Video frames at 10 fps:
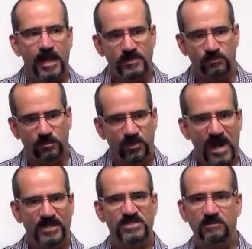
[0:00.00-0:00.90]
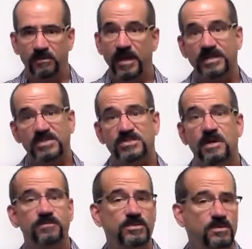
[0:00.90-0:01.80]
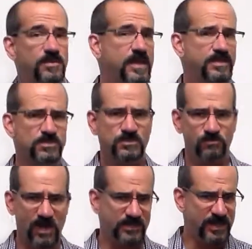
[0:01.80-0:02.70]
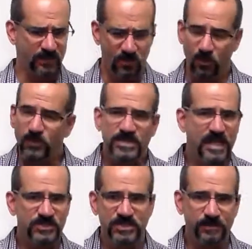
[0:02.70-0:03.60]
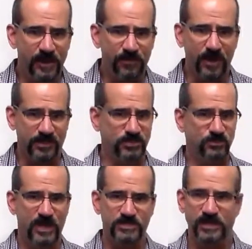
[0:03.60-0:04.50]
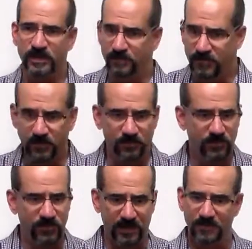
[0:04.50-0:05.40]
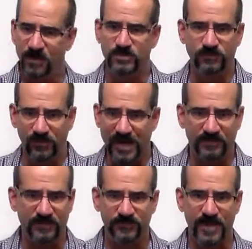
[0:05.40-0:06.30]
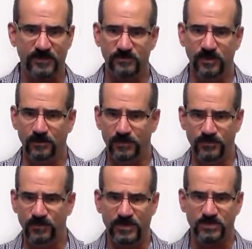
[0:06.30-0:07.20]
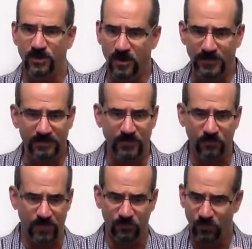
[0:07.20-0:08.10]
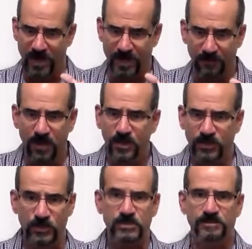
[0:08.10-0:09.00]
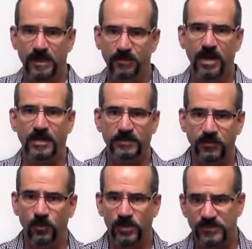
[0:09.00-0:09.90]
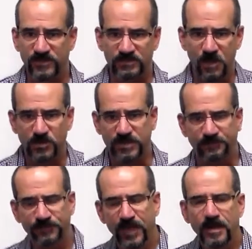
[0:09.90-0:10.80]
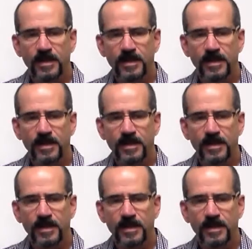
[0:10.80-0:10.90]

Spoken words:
As we're practicing, we might discover new things, new ways I can hold tension in my body, new ways I can, create a marriage of gravity effect or a directional harmony by the way I'm using my body in the course of this motion.